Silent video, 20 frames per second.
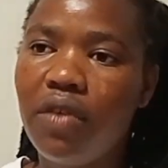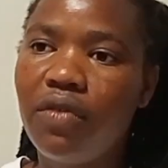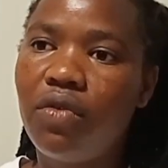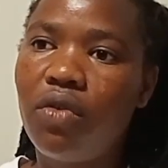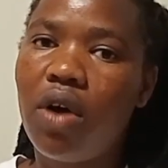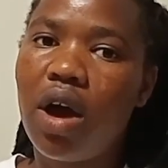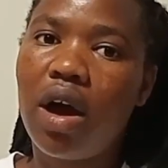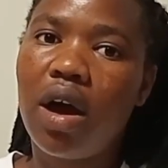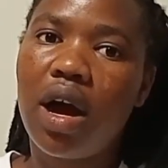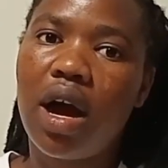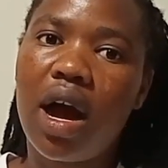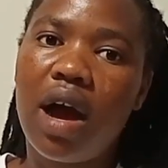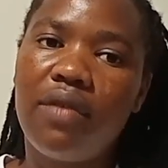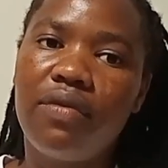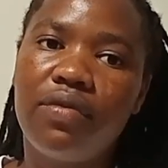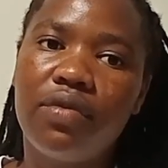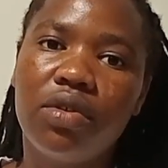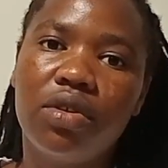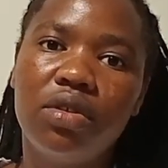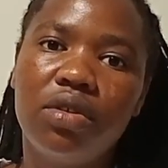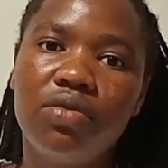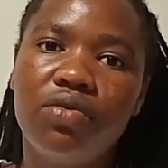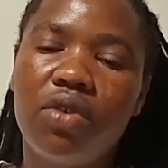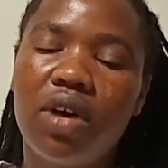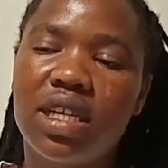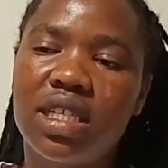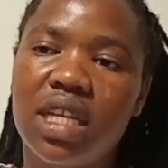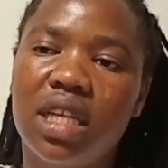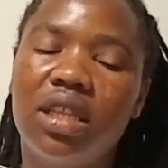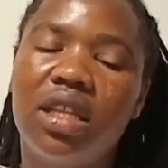for a phone for
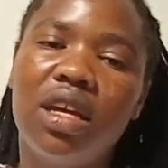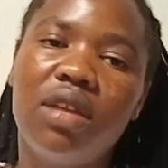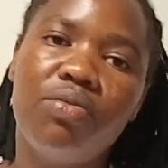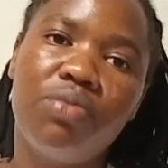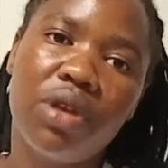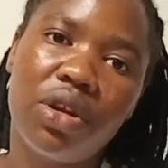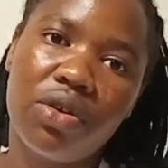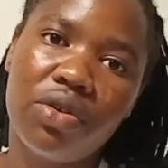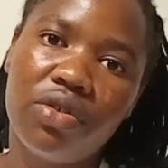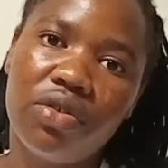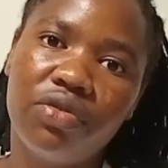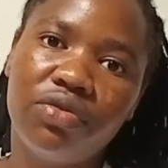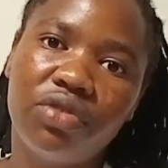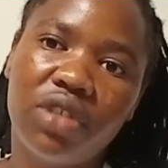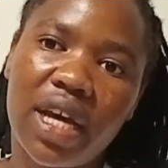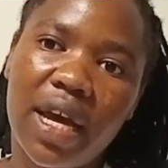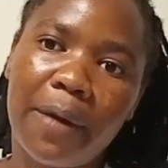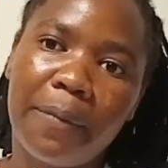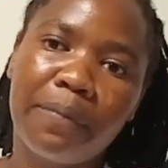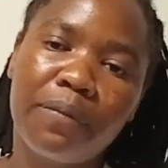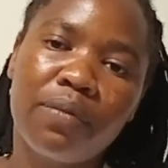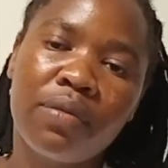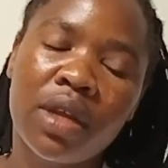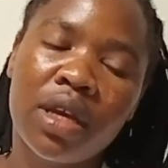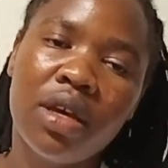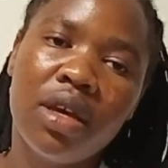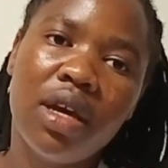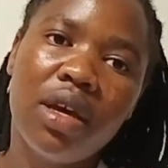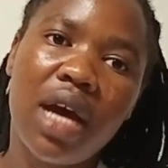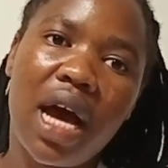a certain period of time.
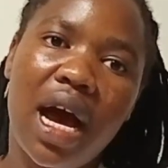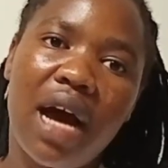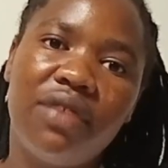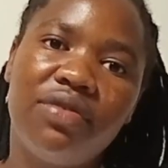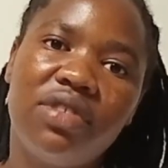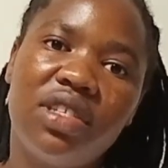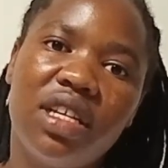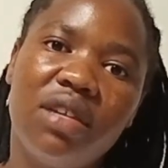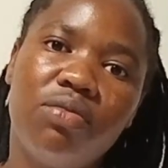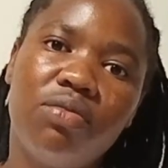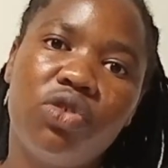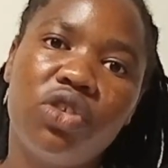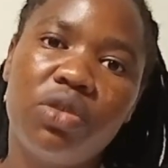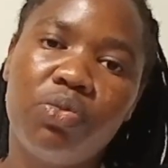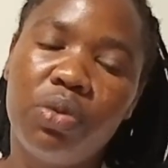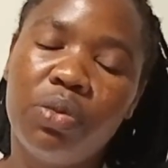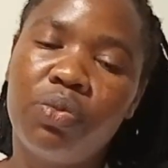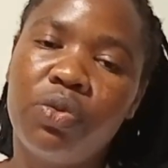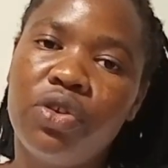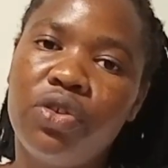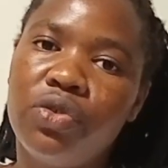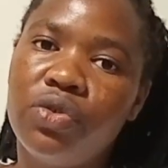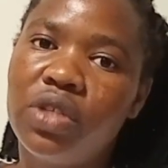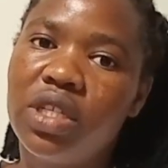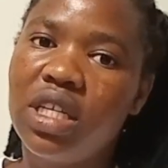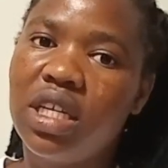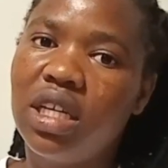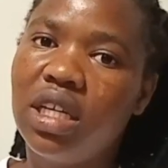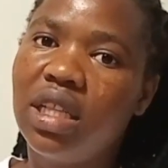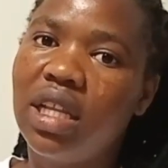I've seen most people
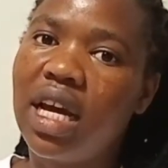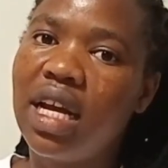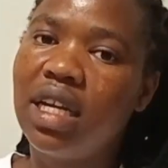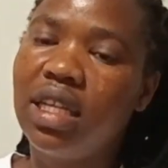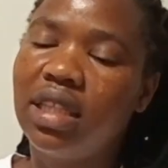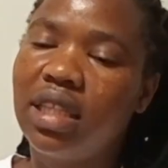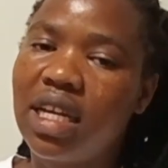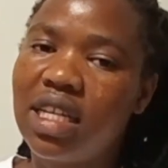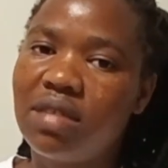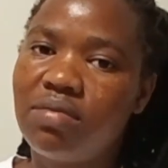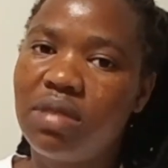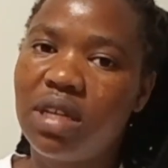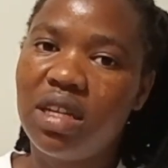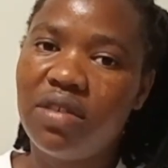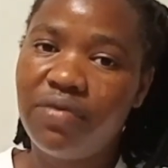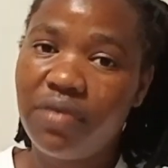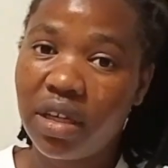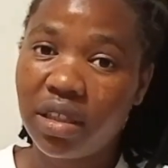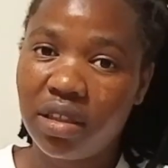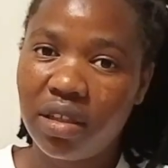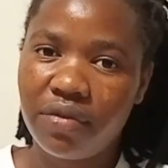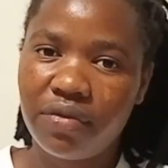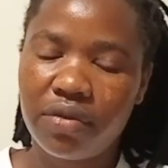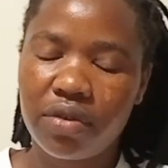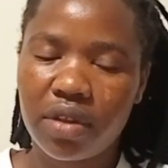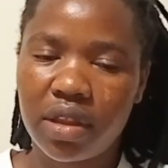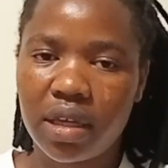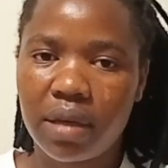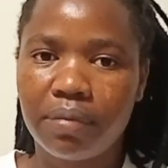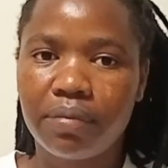using it and it has been effective
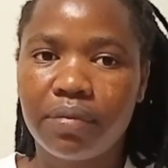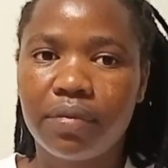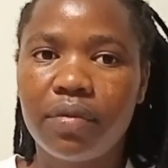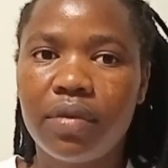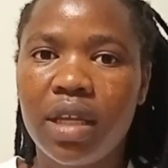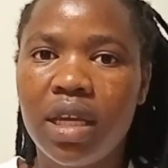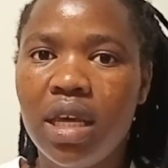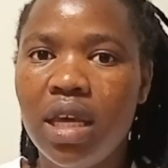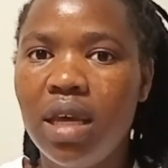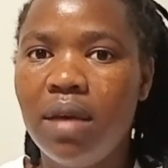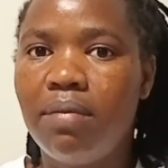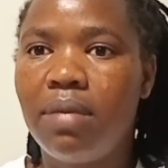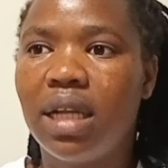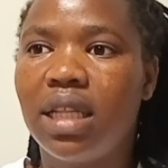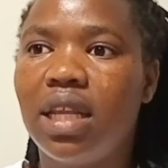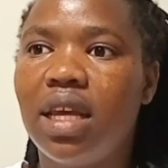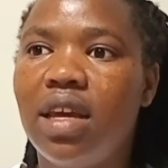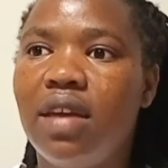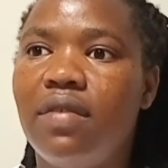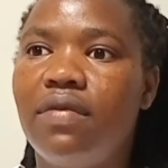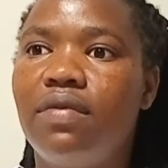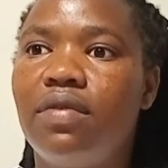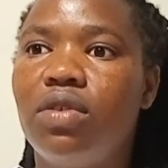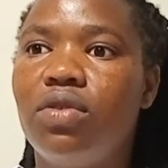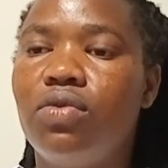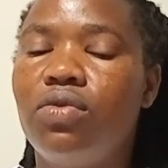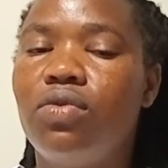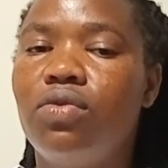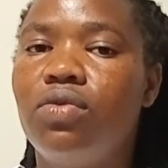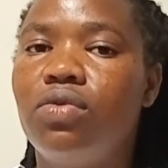for them. But if
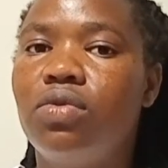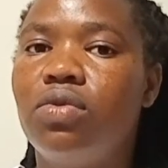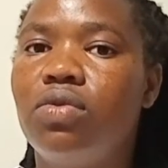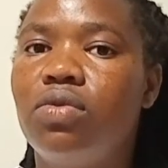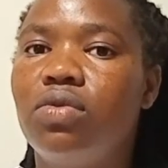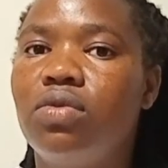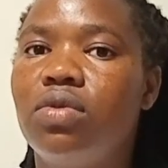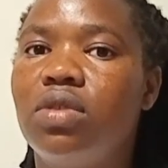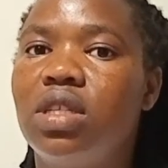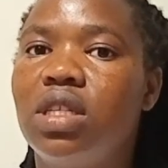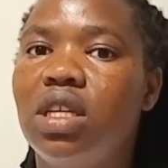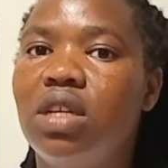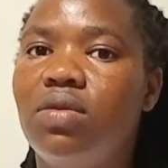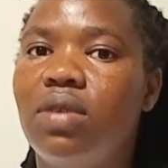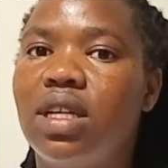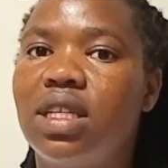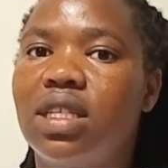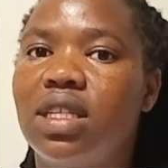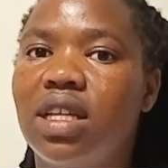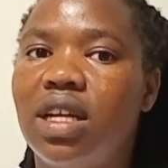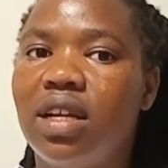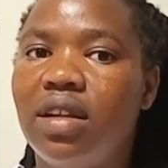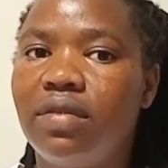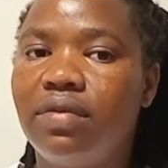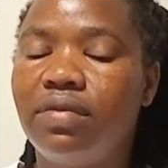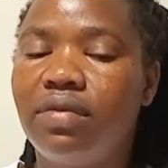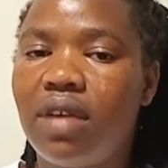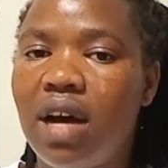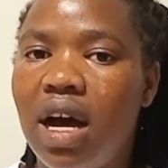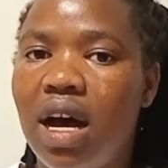you see
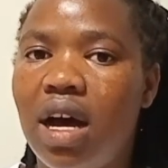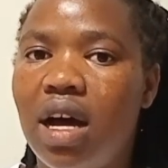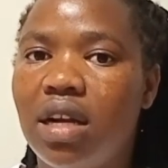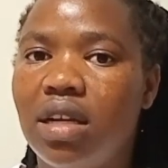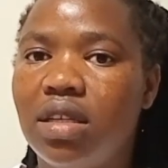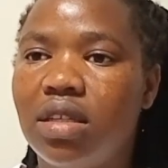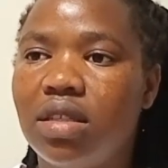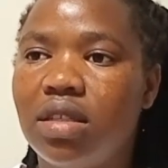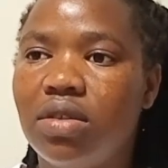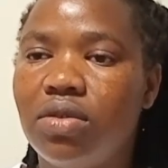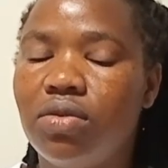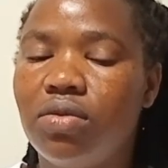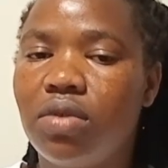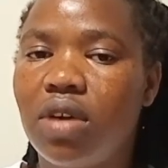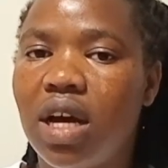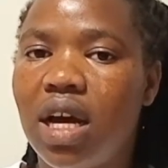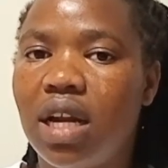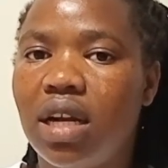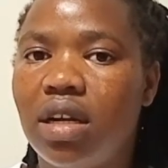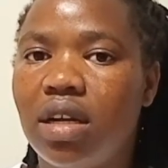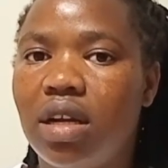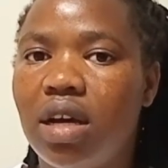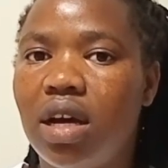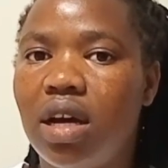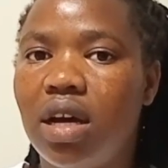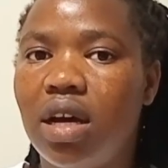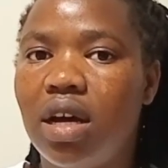yourself and you can